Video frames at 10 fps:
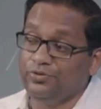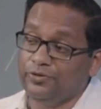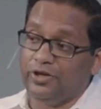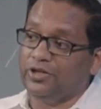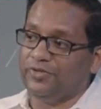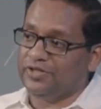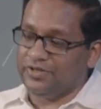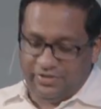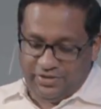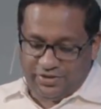in this room,
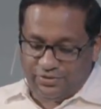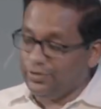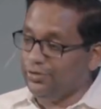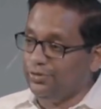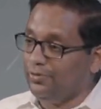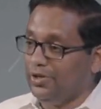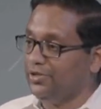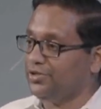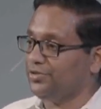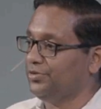prone
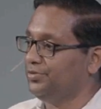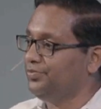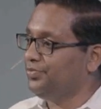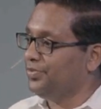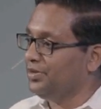to wander.